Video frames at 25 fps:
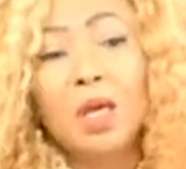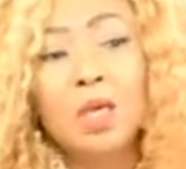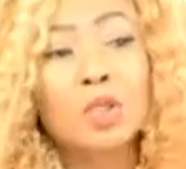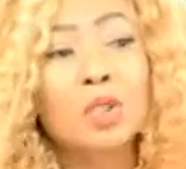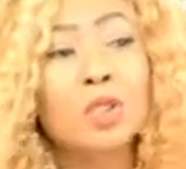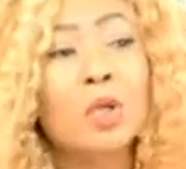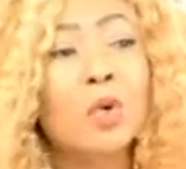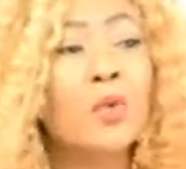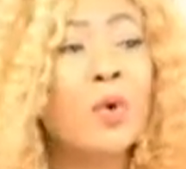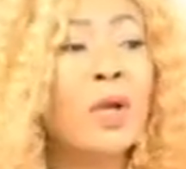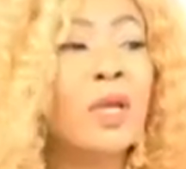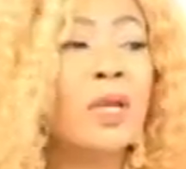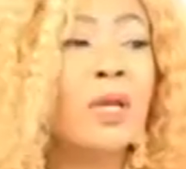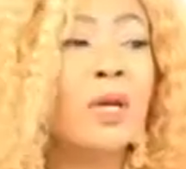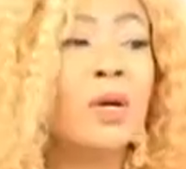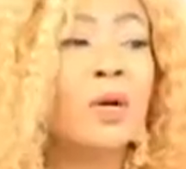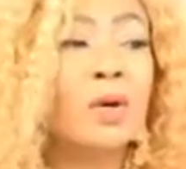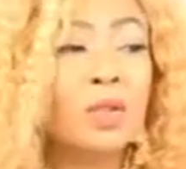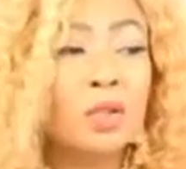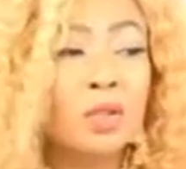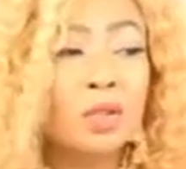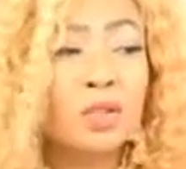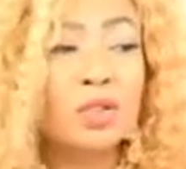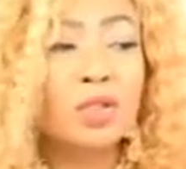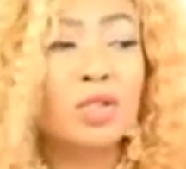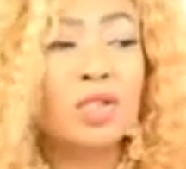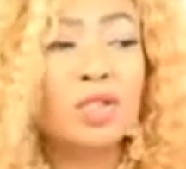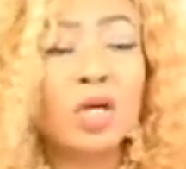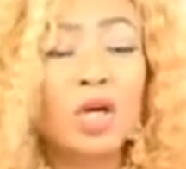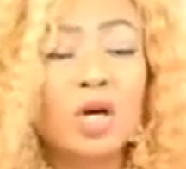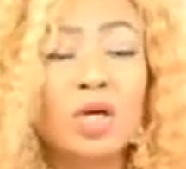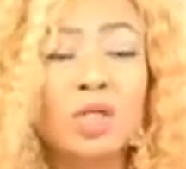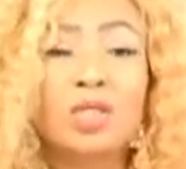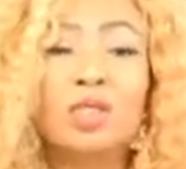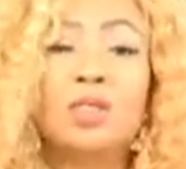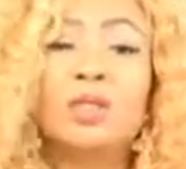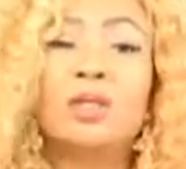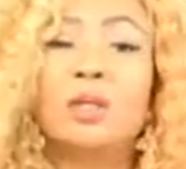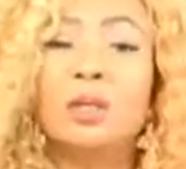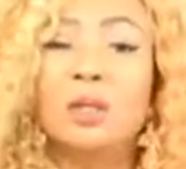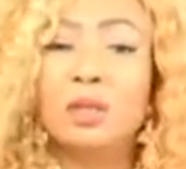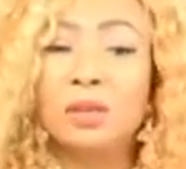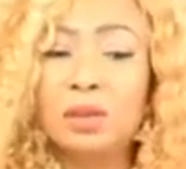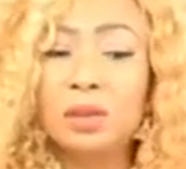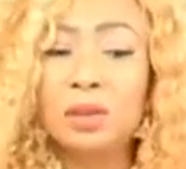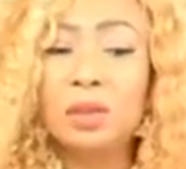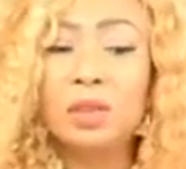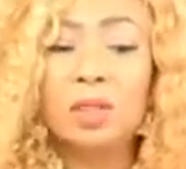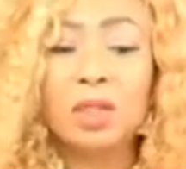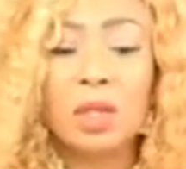So when you go to church
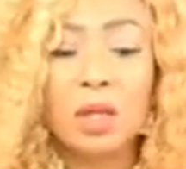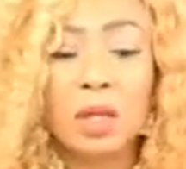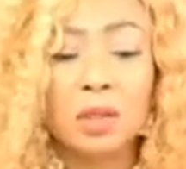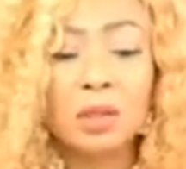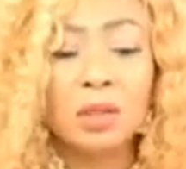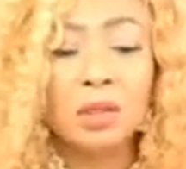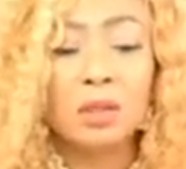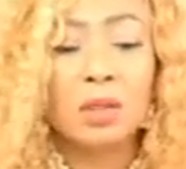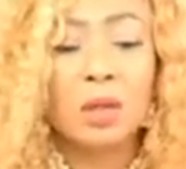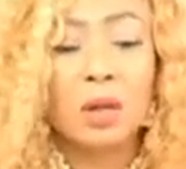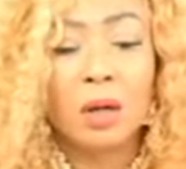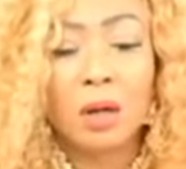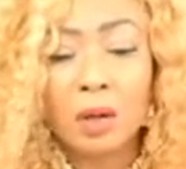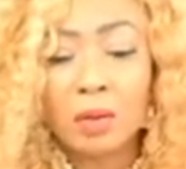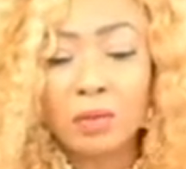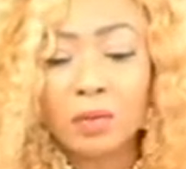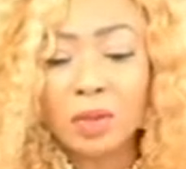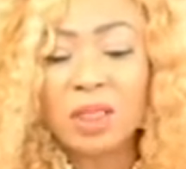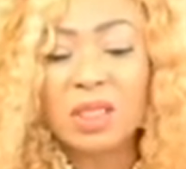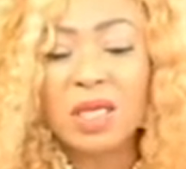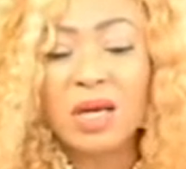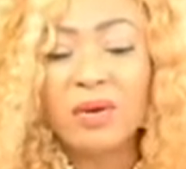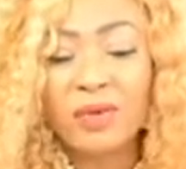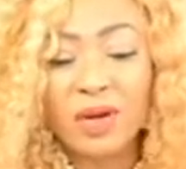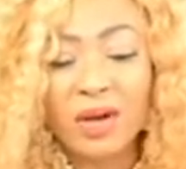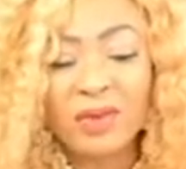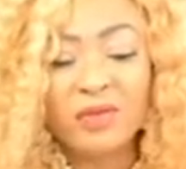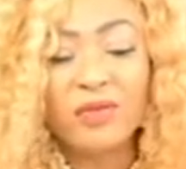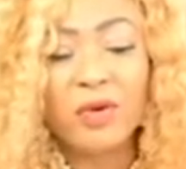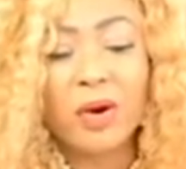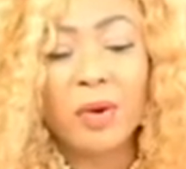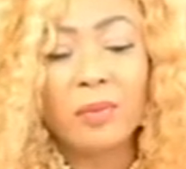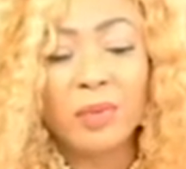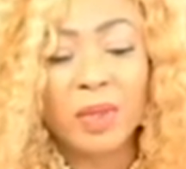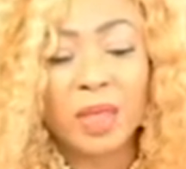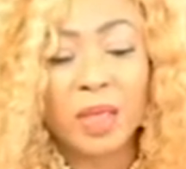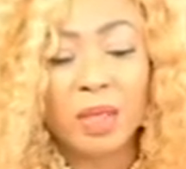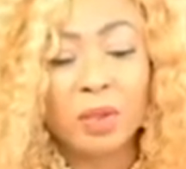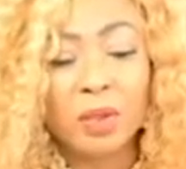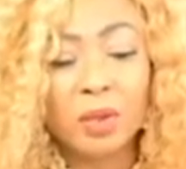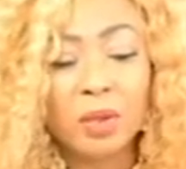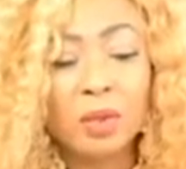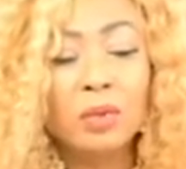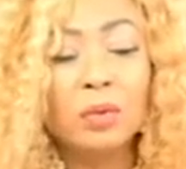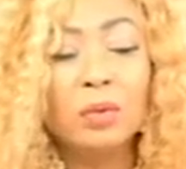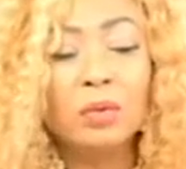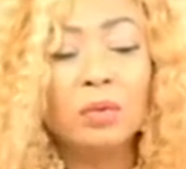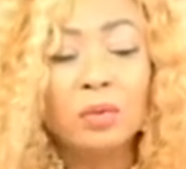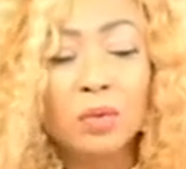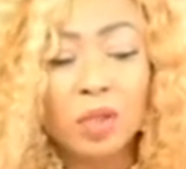or whichever form that
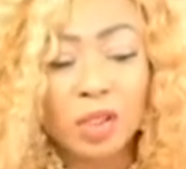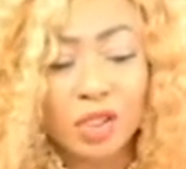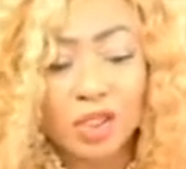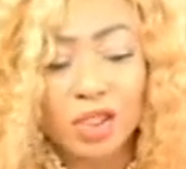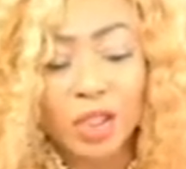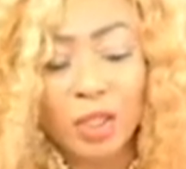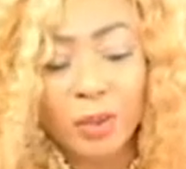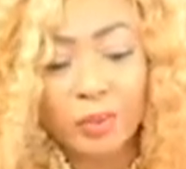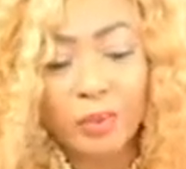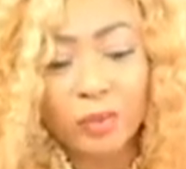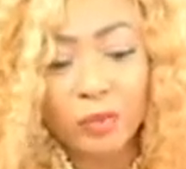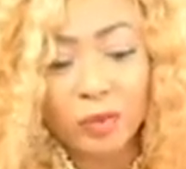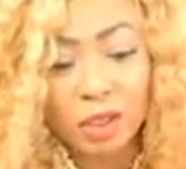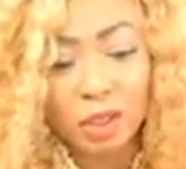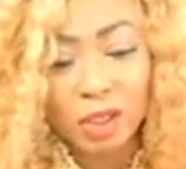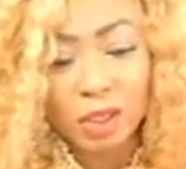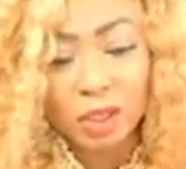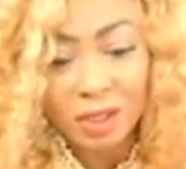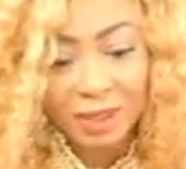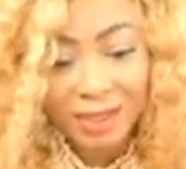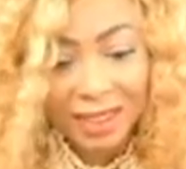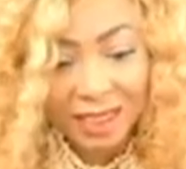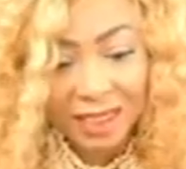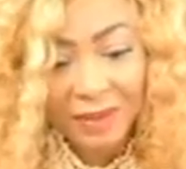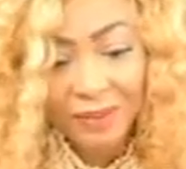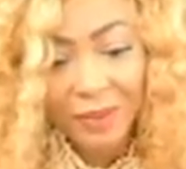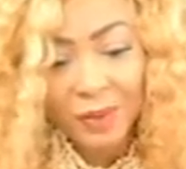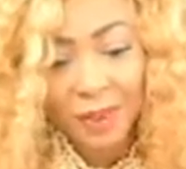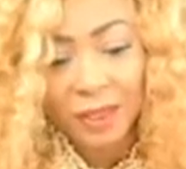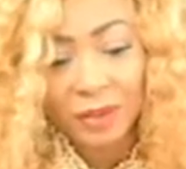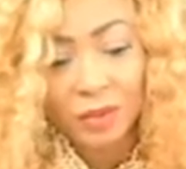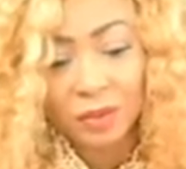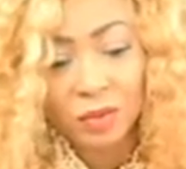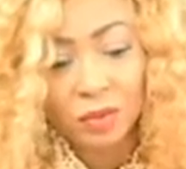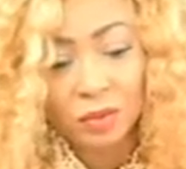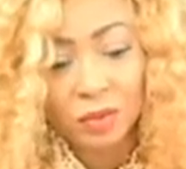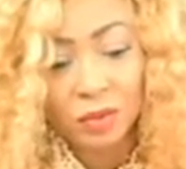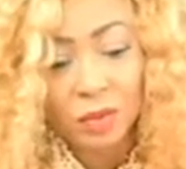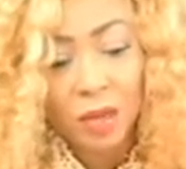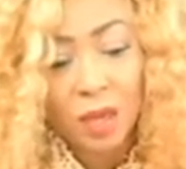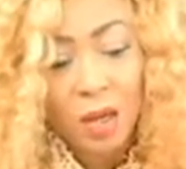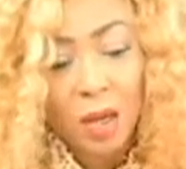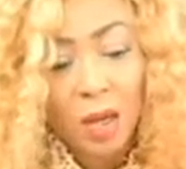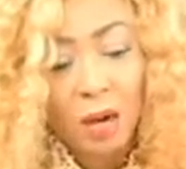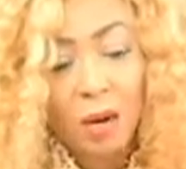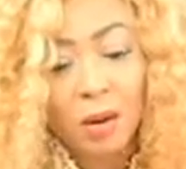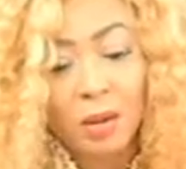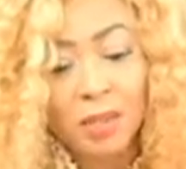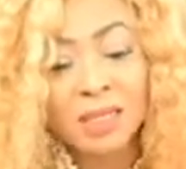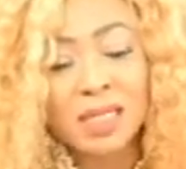you worship, which is explained to
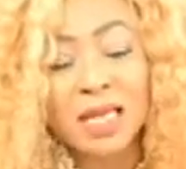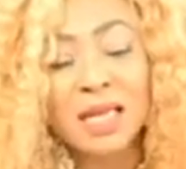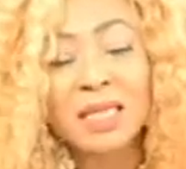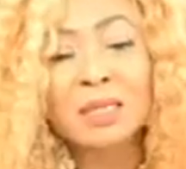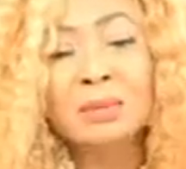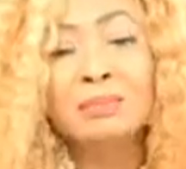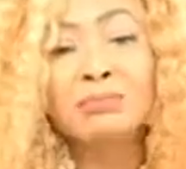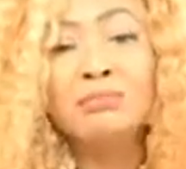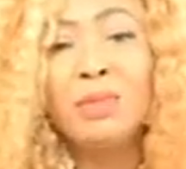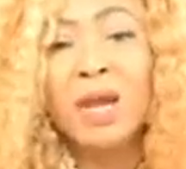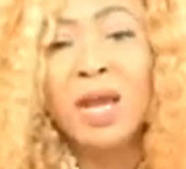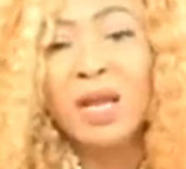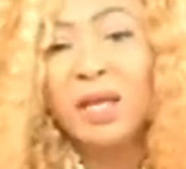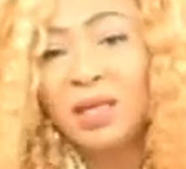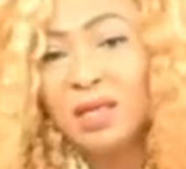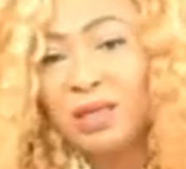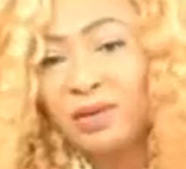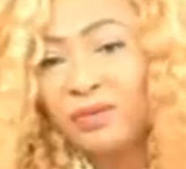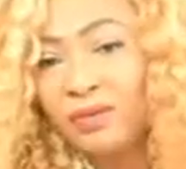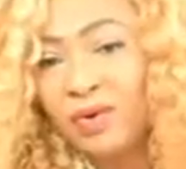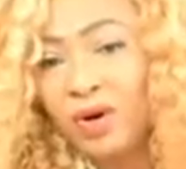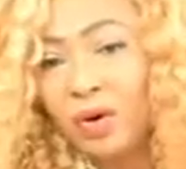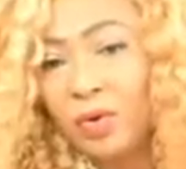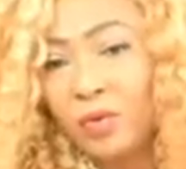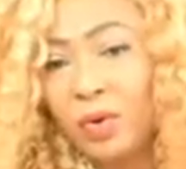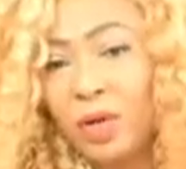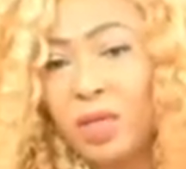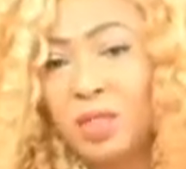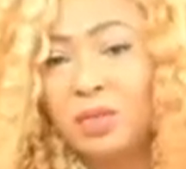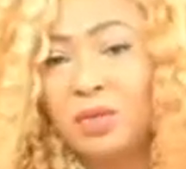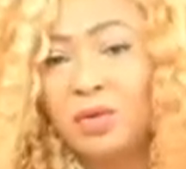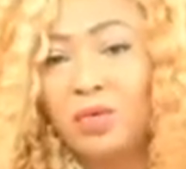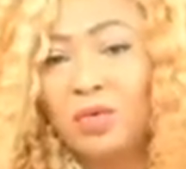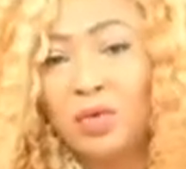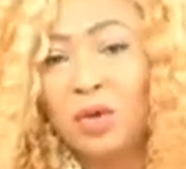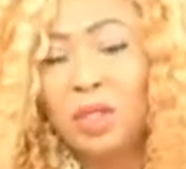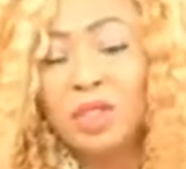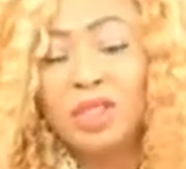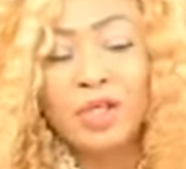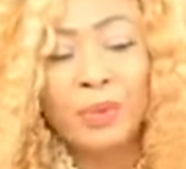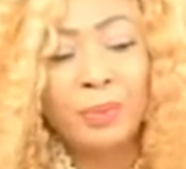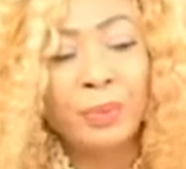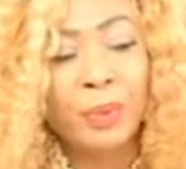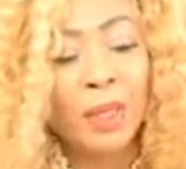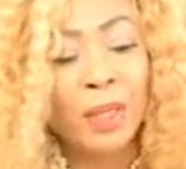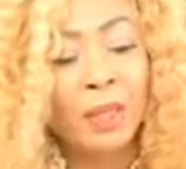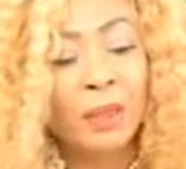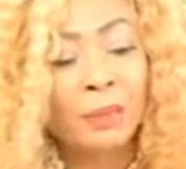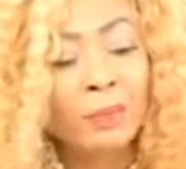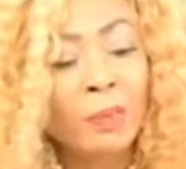us as many different ways of
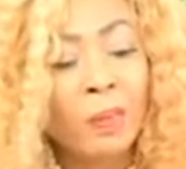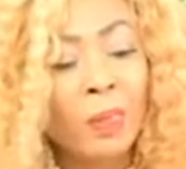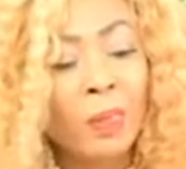worshiping,